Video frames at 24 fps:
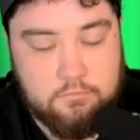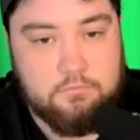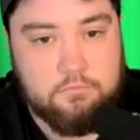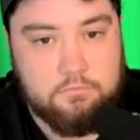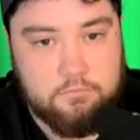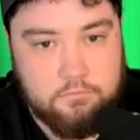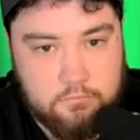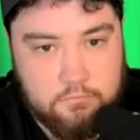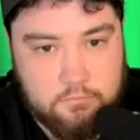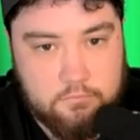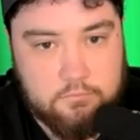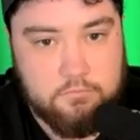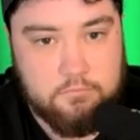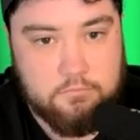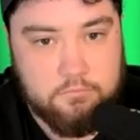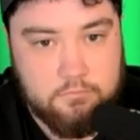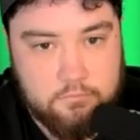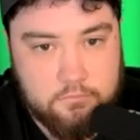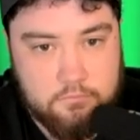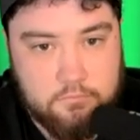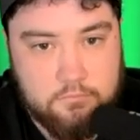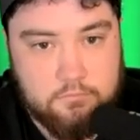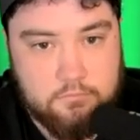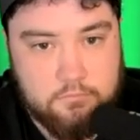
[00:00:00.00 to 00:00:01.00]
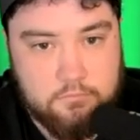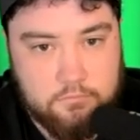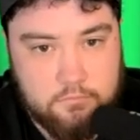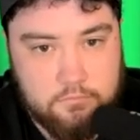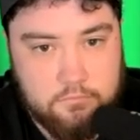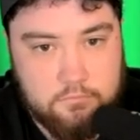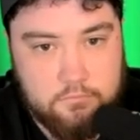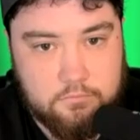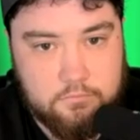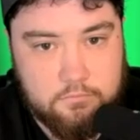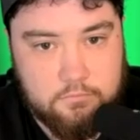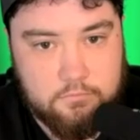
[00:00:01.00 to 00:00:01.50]

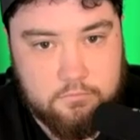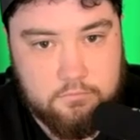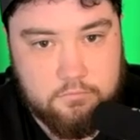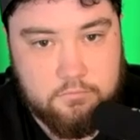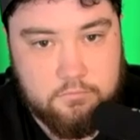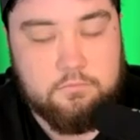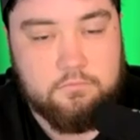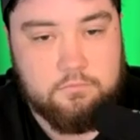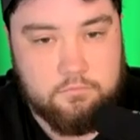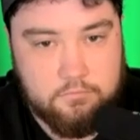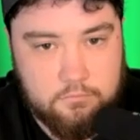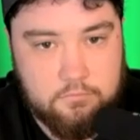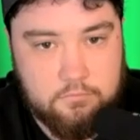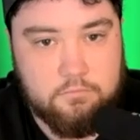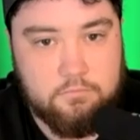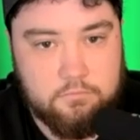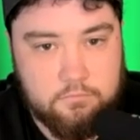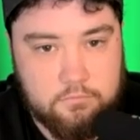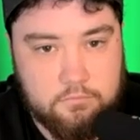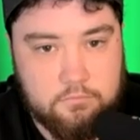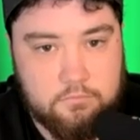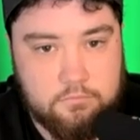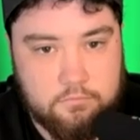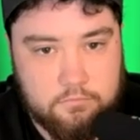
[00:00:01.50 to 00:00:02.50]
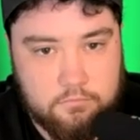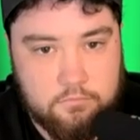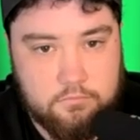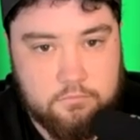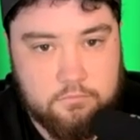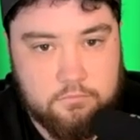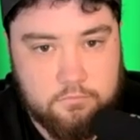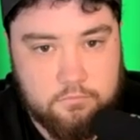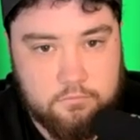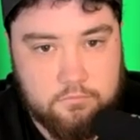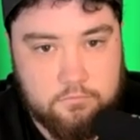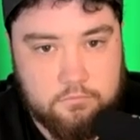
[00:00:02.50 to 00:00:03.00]

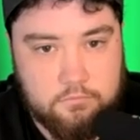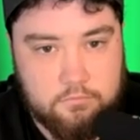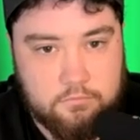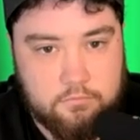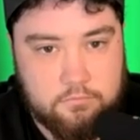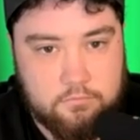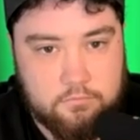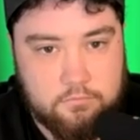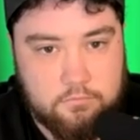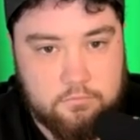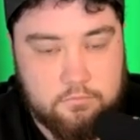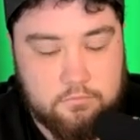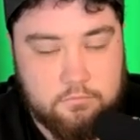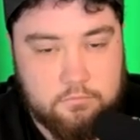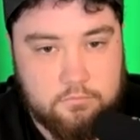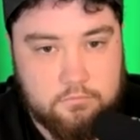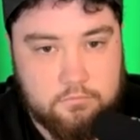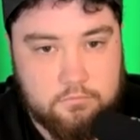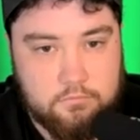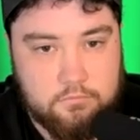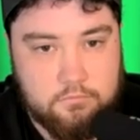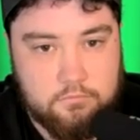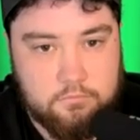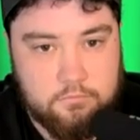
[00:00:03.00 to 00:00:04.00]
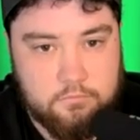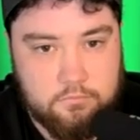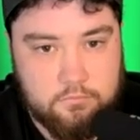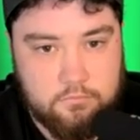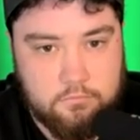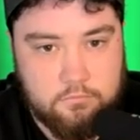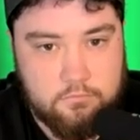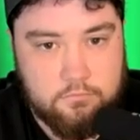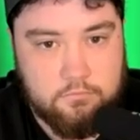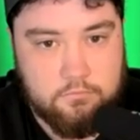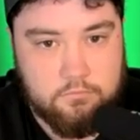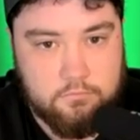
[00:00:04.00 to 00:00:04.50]

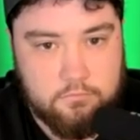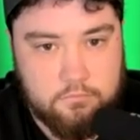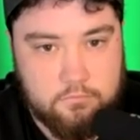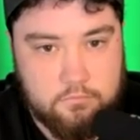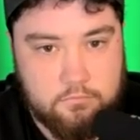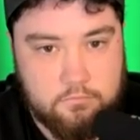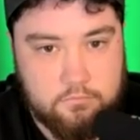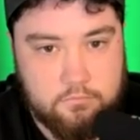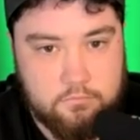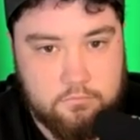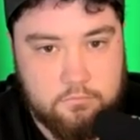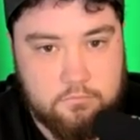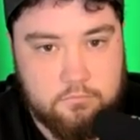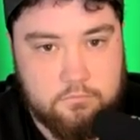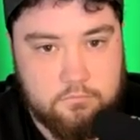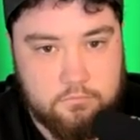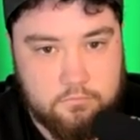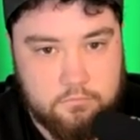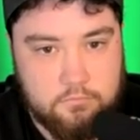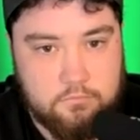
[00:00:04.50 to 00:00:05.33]
No words are spoken by the person on screen.